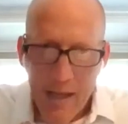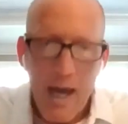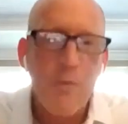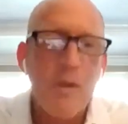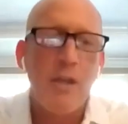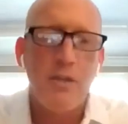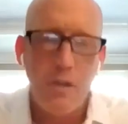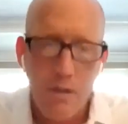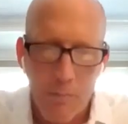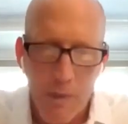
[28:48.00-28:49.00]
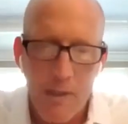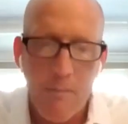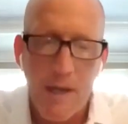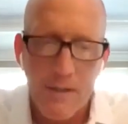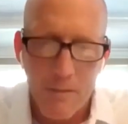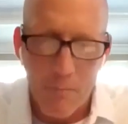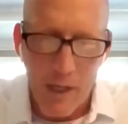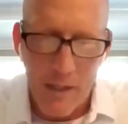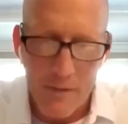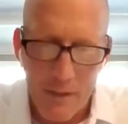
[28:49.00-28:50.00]
How do we continue to bring the best and
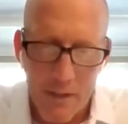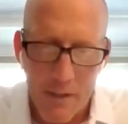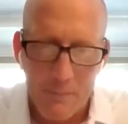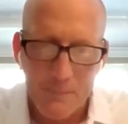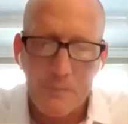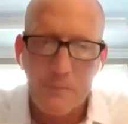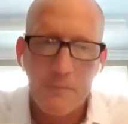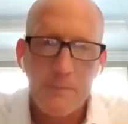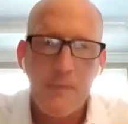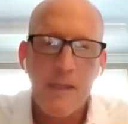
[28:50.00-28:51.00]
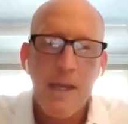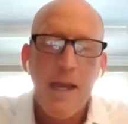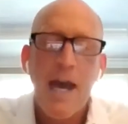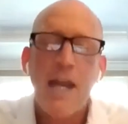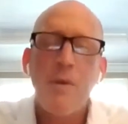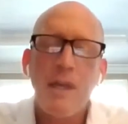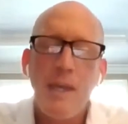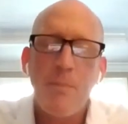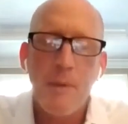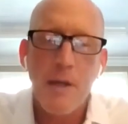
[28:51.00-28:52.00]
brightest here? How do we
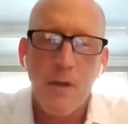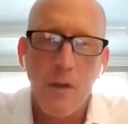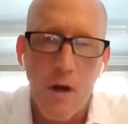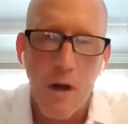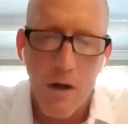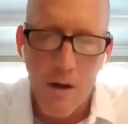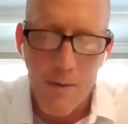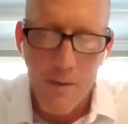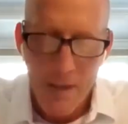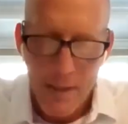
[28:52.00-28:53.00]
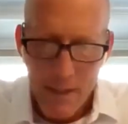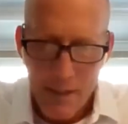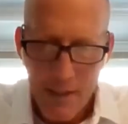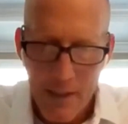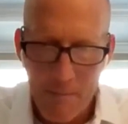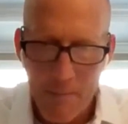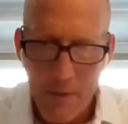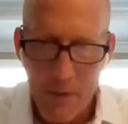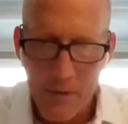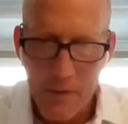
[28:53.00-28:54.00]
keep them here longer?
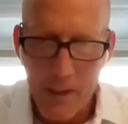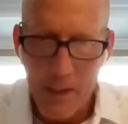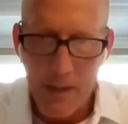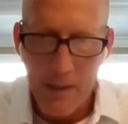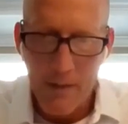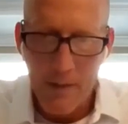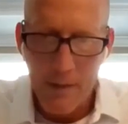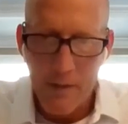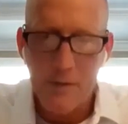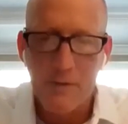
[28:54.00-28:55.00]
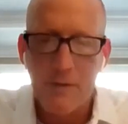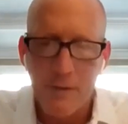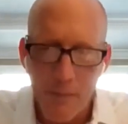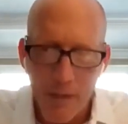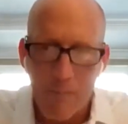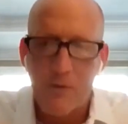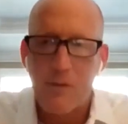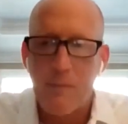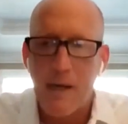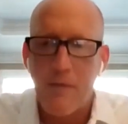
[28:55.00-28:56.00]
There is some numbers
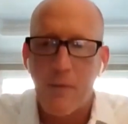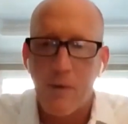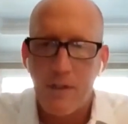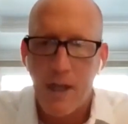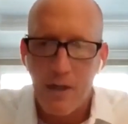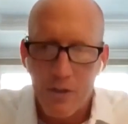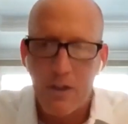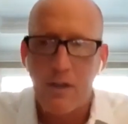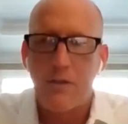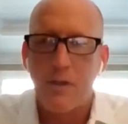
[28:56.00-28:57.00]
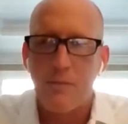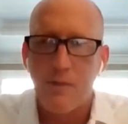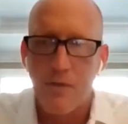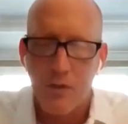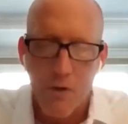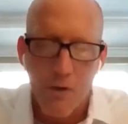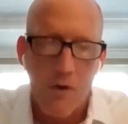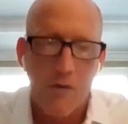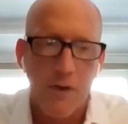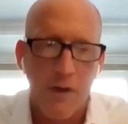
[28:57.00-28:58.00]
about the retention in terms of the
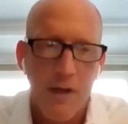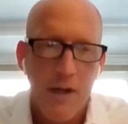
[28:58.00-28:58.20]
turnover.